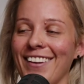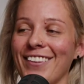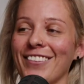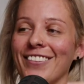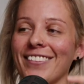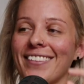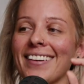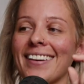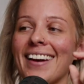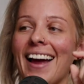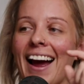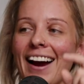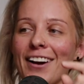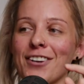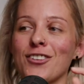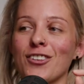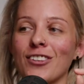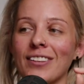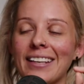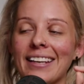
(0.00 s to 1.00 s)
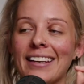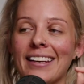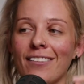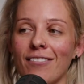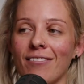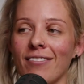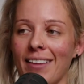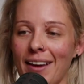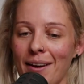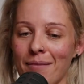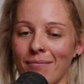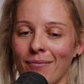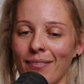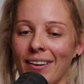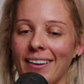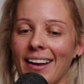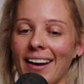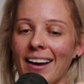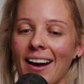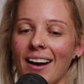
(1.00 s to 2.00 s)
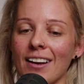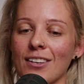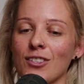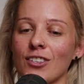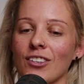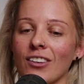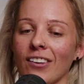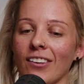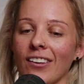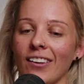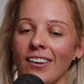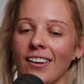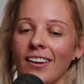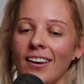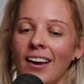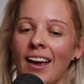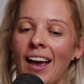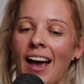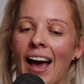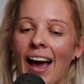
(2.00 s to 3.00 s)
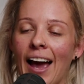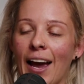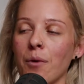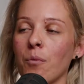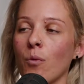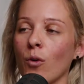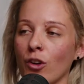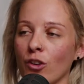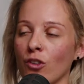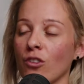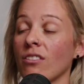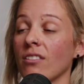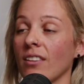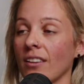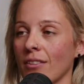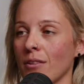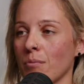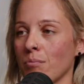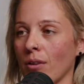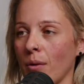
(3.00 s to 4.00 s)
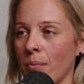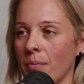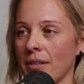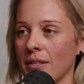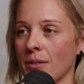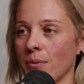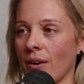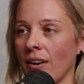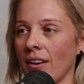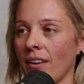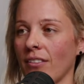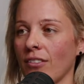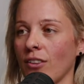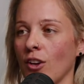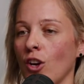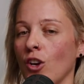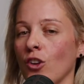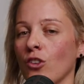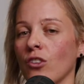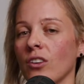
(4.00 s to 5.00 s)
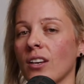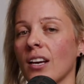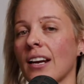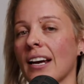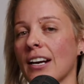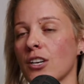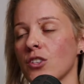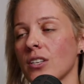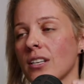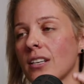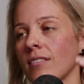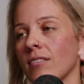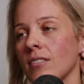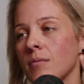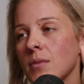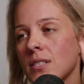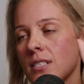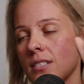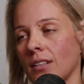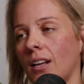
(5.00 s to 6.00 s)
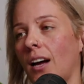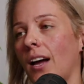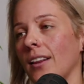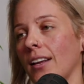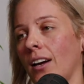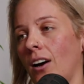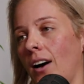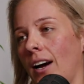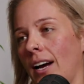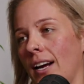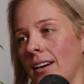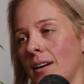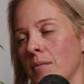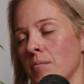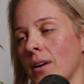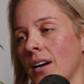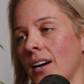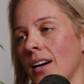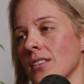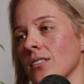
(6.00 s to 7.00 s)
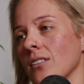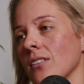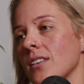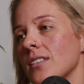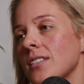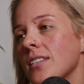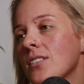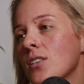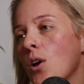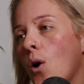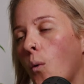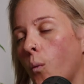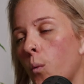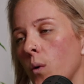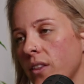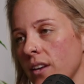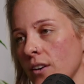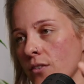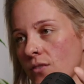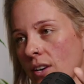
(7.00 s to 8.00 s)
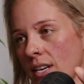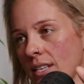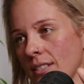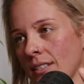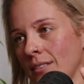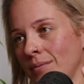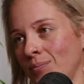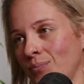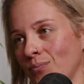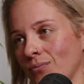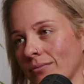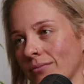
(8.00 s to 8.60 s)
you can actually give them, when they ask you, hey, what do you think the property's worth? You can actually give them a slightly higher number as long as it's within reason,